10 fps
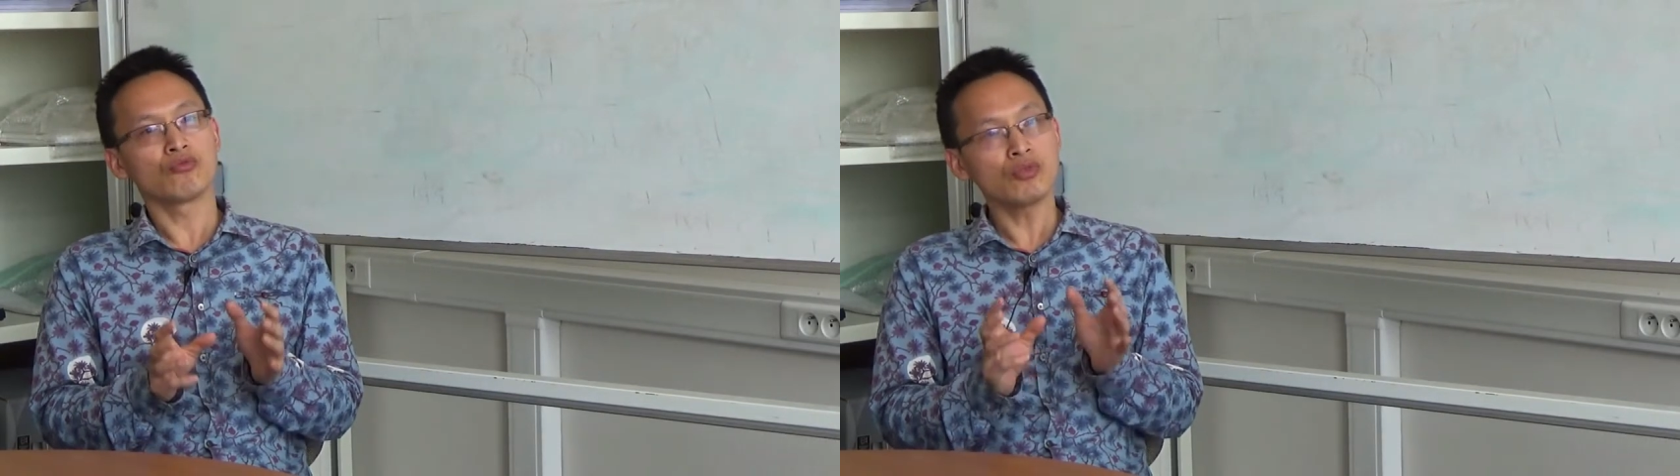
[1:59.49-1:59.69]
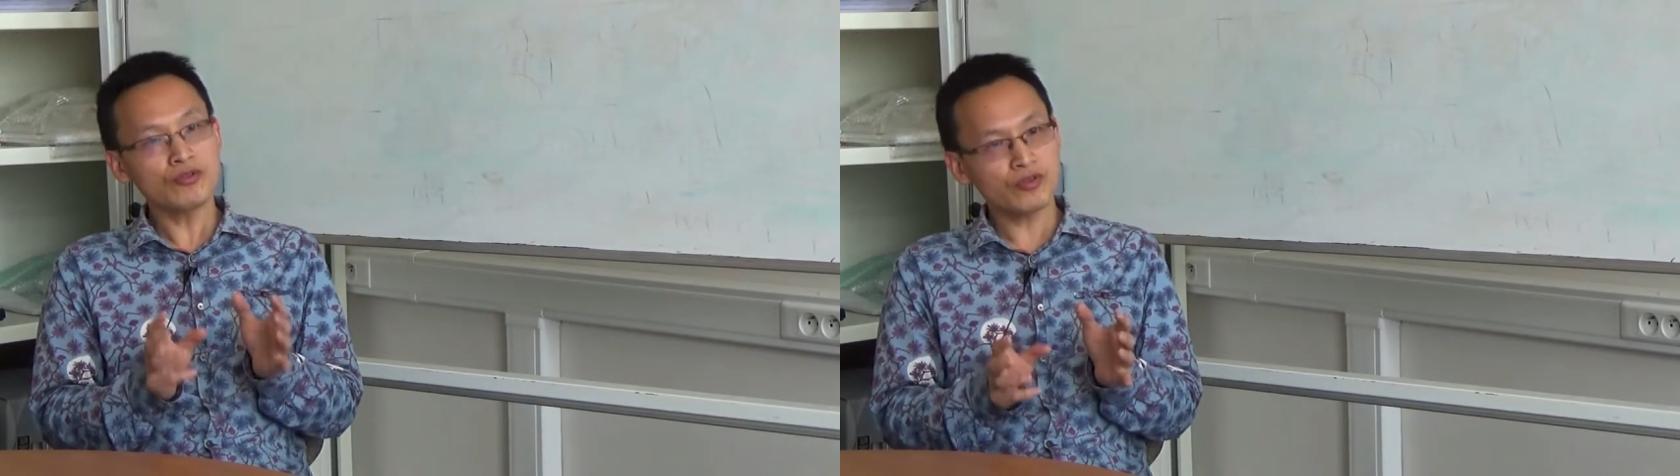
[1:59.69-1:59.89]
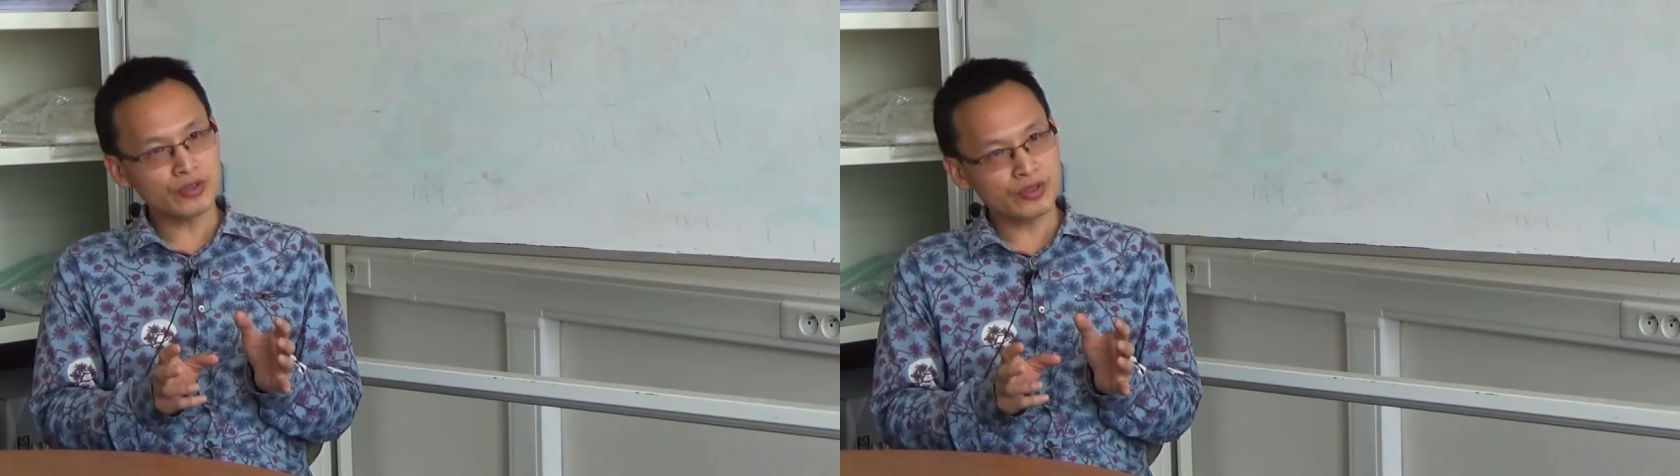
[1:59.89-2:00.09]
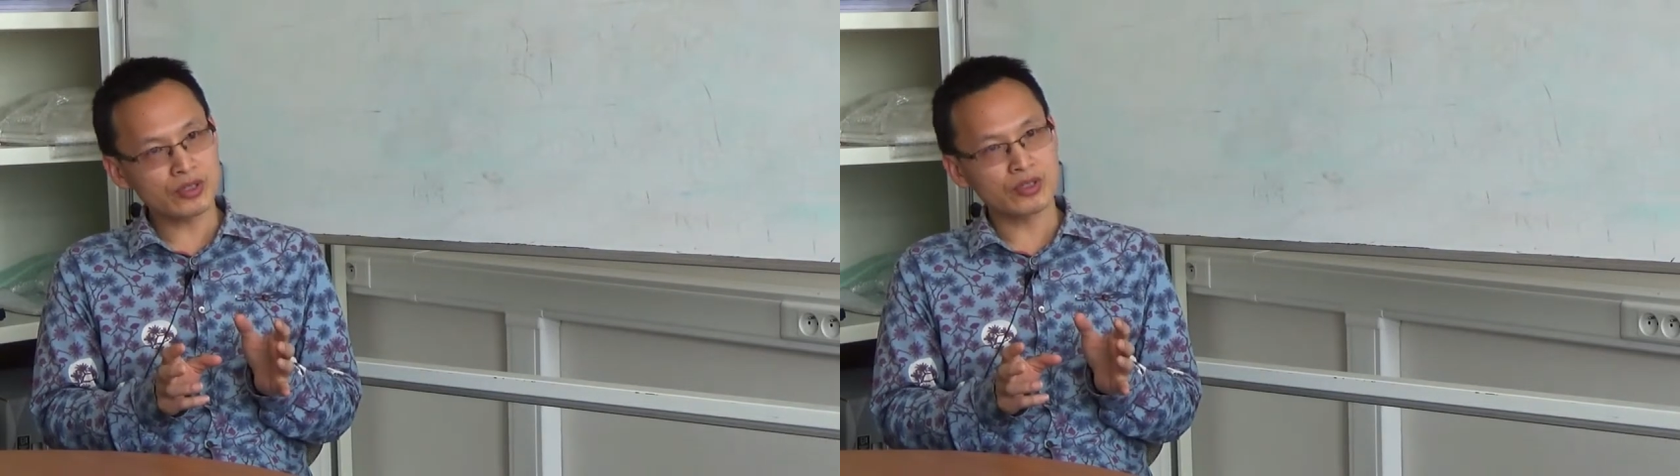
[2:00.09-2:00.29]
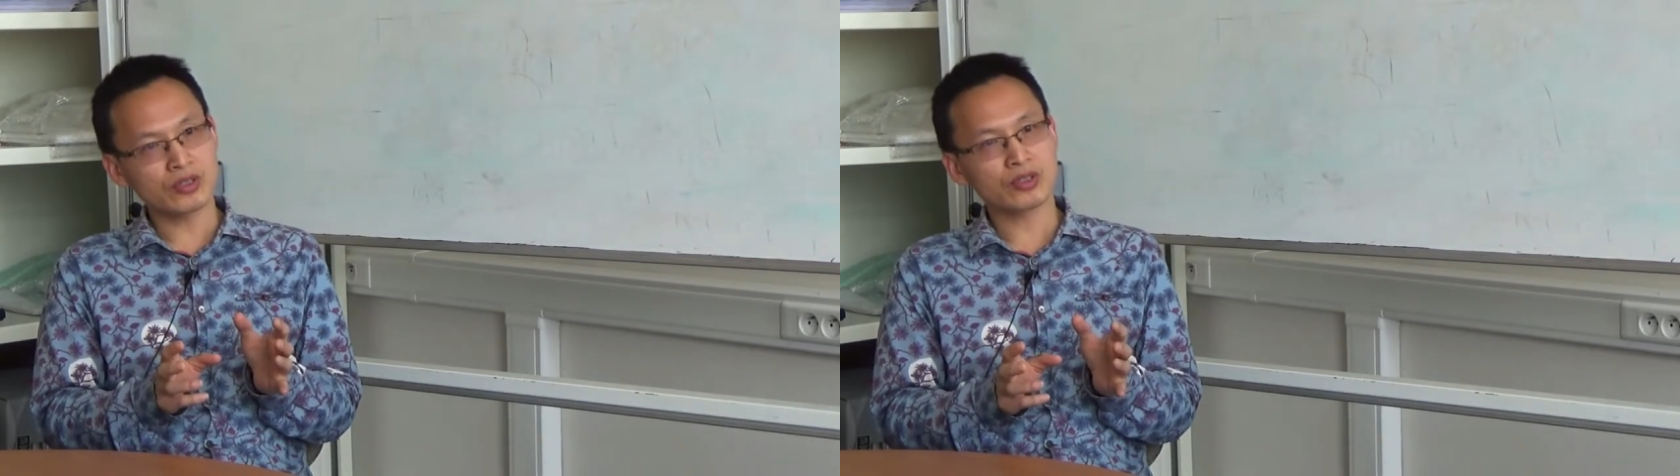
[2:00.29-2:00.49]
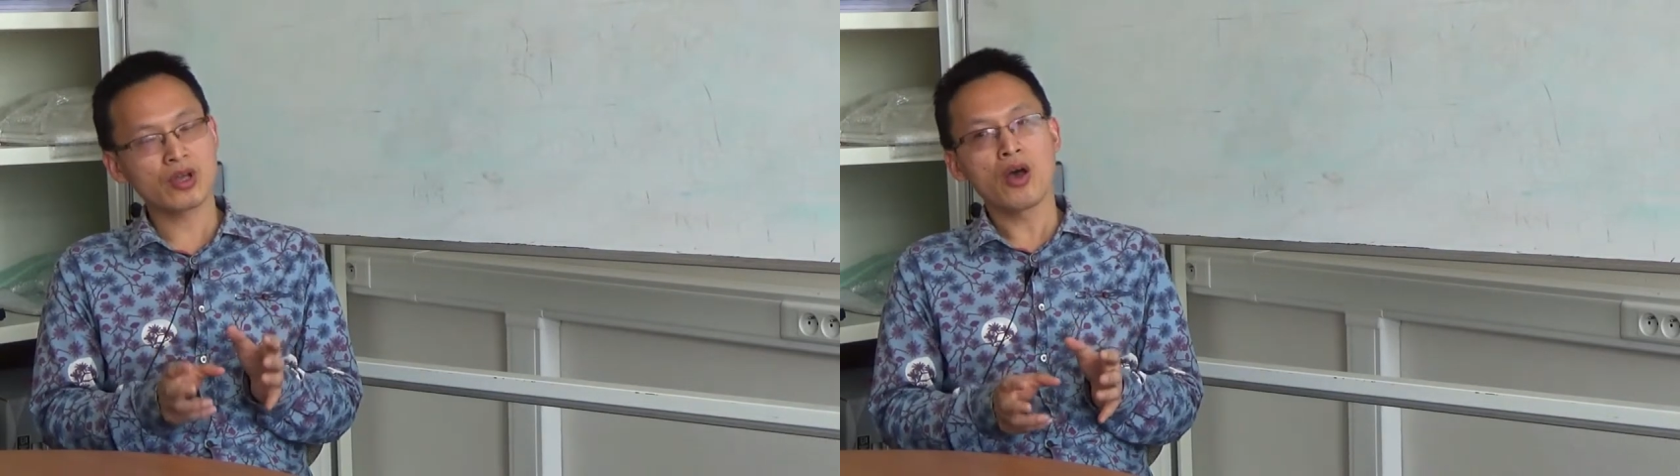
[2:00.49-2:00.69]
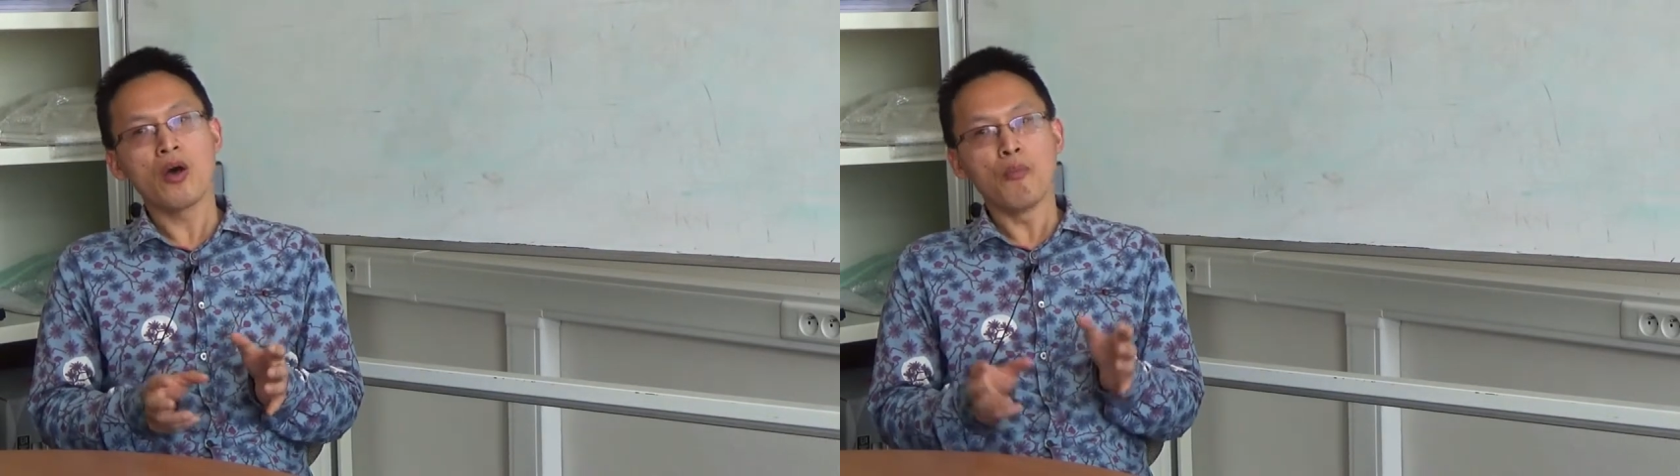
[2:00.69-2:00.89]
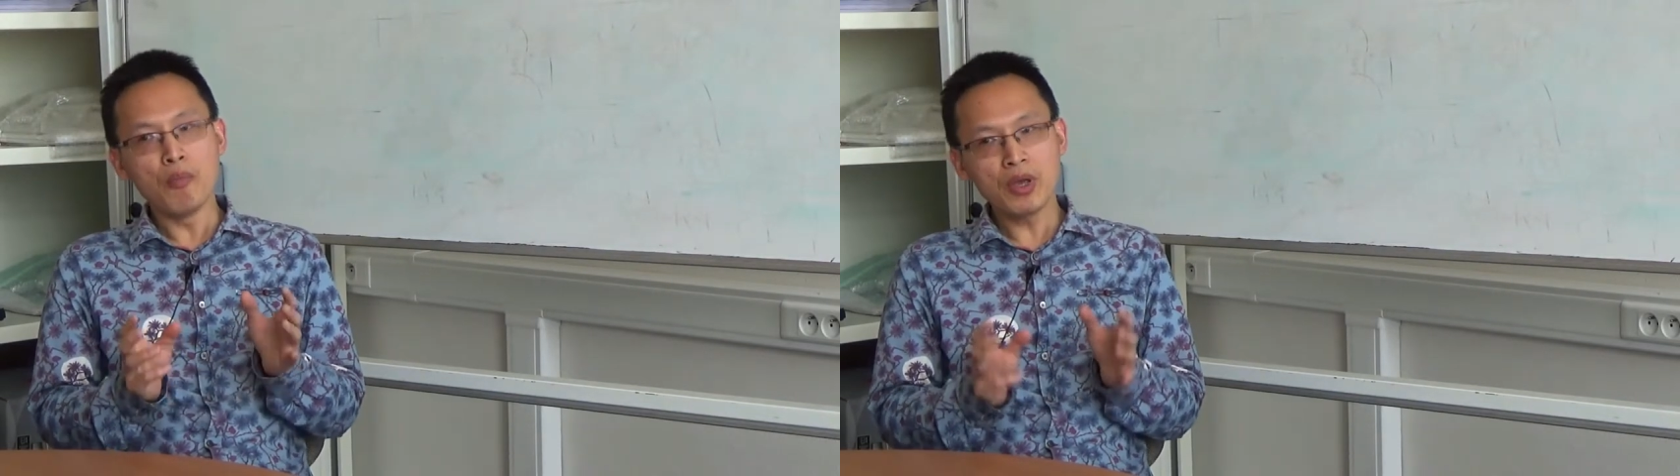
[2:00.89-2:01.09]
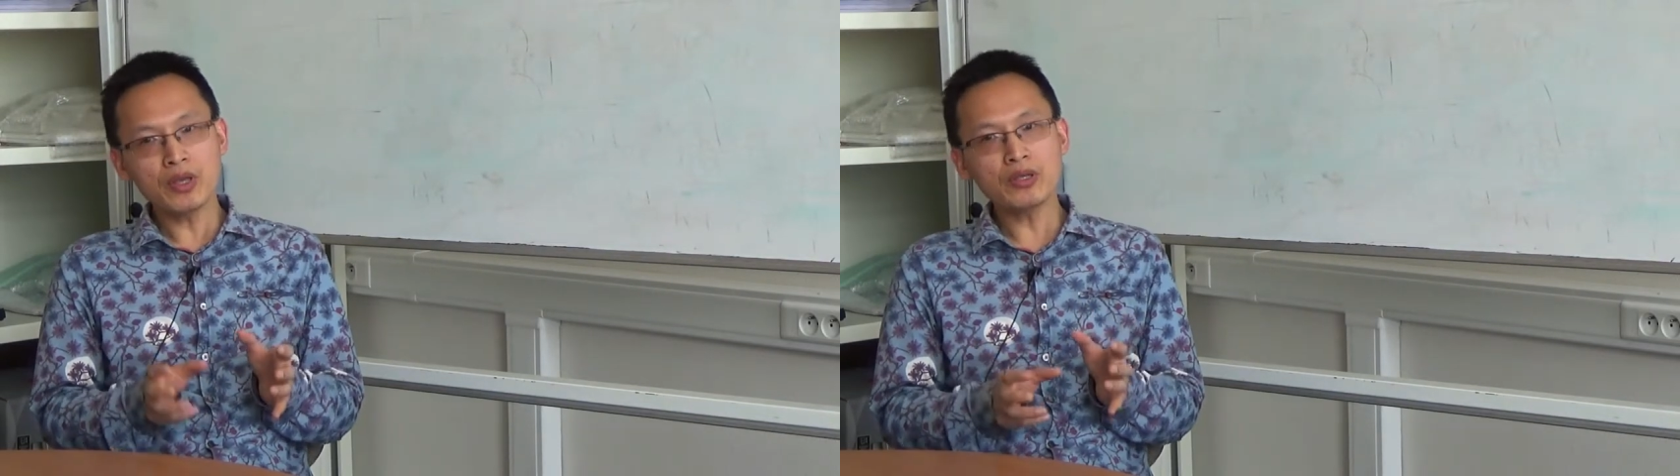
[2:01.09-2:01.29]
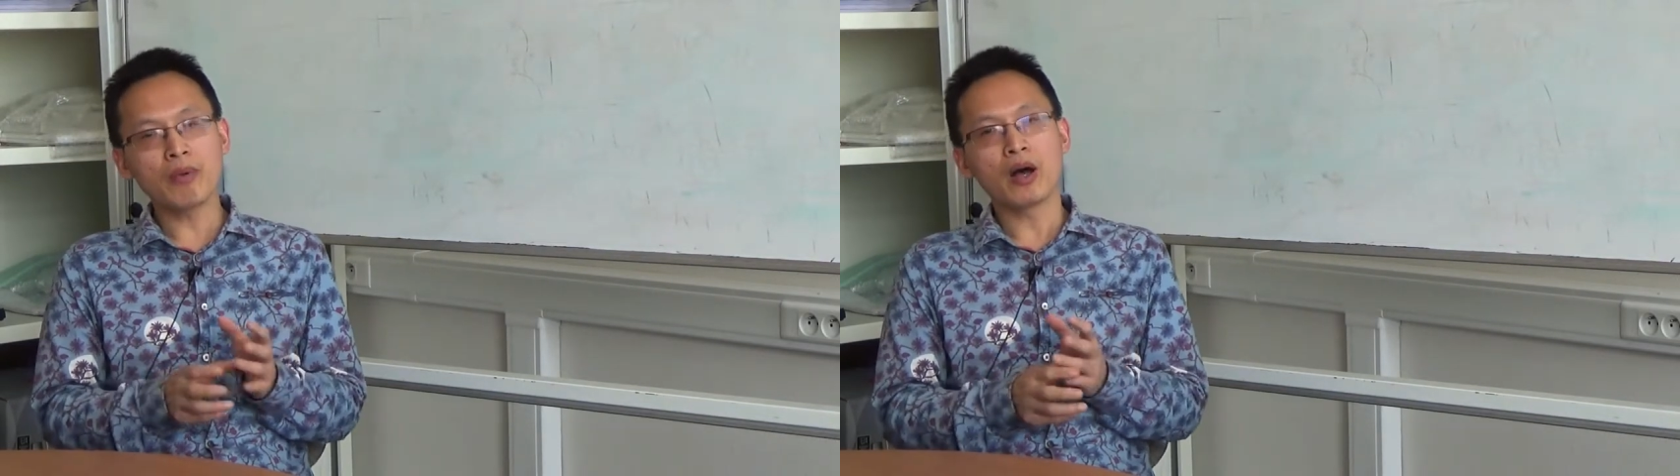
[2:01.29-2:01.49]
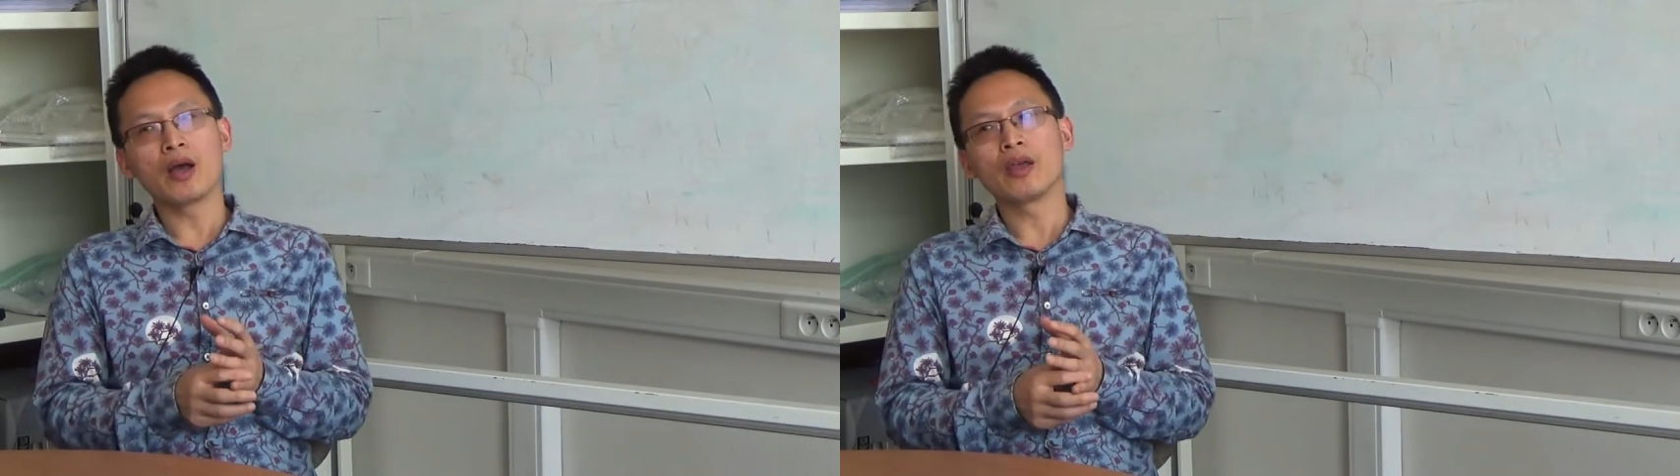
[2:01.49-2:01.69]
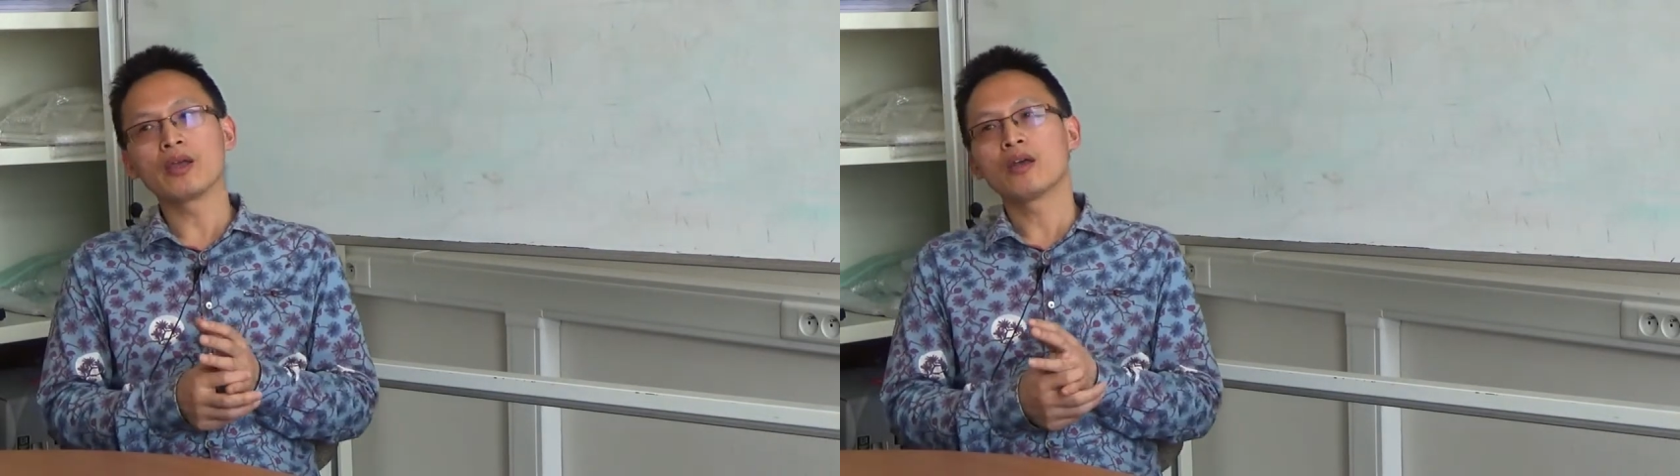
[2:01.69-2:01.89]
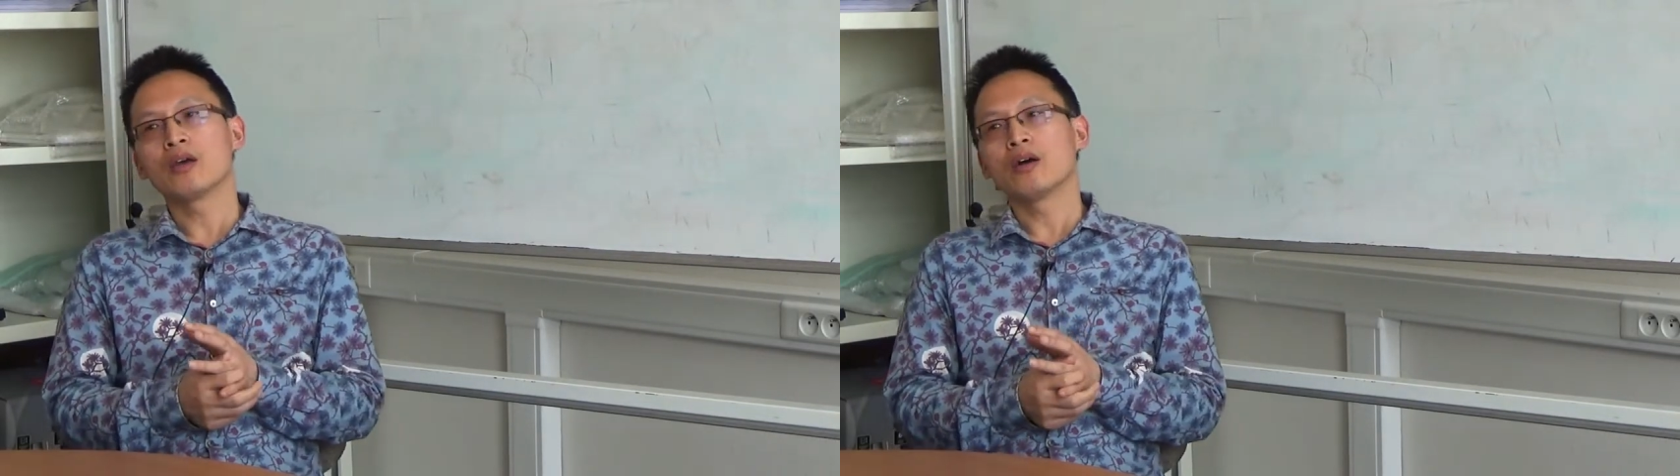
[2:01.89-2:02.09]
references made by